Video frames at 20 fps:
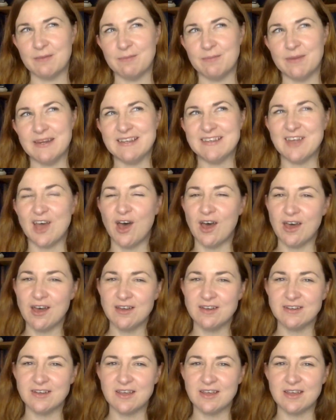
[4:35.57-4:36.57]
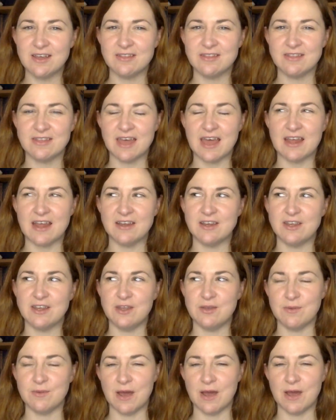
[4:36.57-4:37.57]
but it's harder than
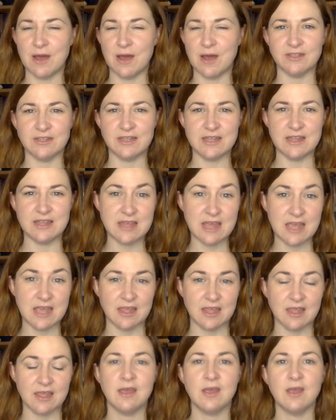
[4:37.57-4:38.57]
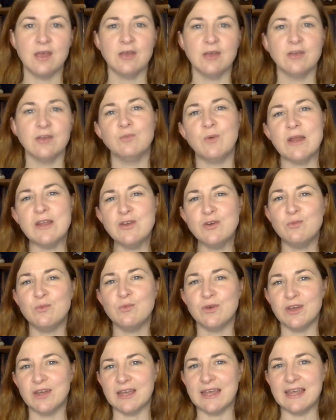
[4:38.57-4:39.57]
you actually think, because when you're
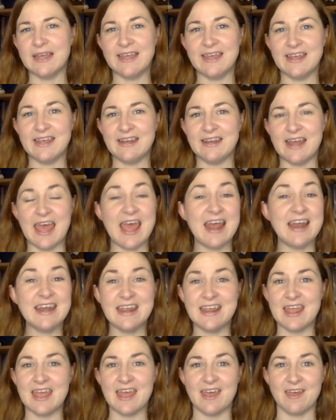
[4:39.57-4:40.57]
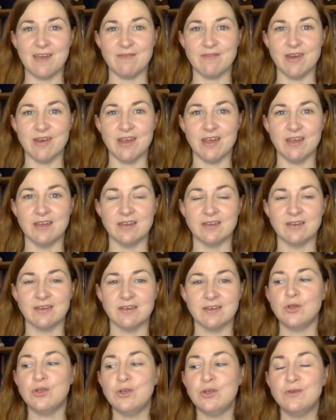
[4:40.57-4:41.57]
working in any area,
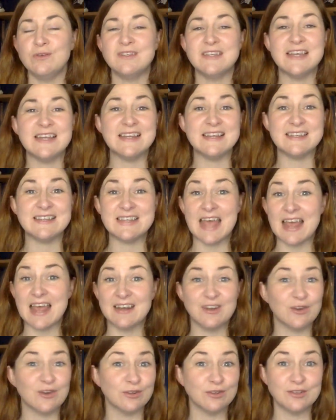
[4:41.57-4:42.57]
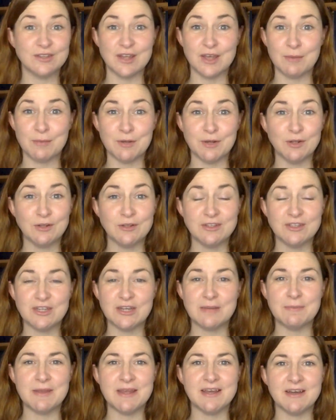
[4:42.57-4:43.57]
using technical
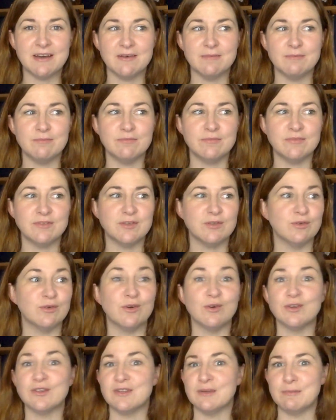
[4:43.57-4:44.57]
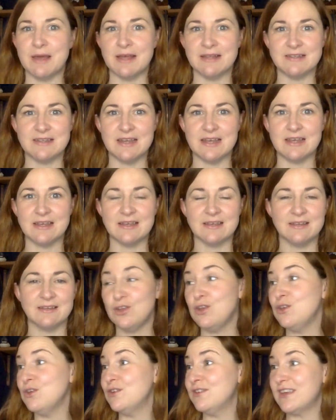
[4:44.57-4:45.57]
terminology becomes automatic.
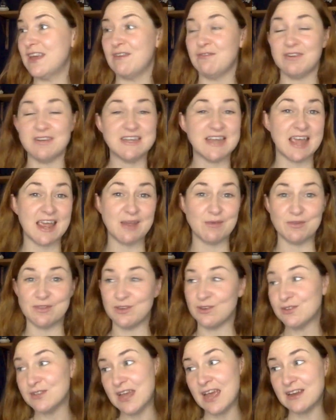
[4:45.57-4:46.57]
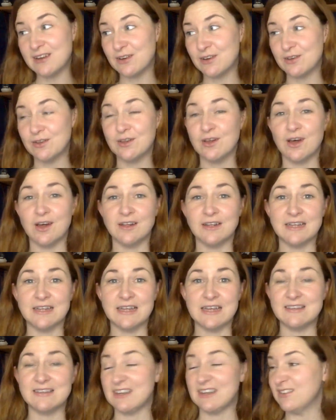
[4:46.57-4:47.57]
You use it every day with your technical
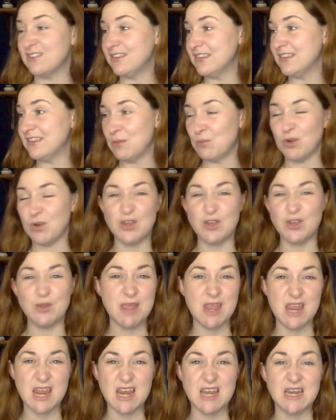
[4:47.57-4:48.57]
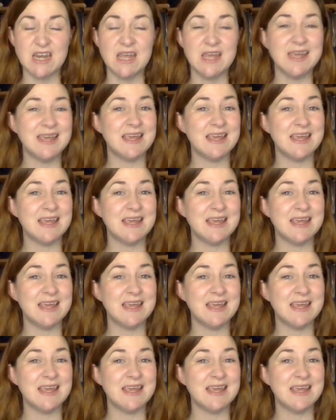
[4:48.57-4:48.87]
colleagues, they understand what you mean,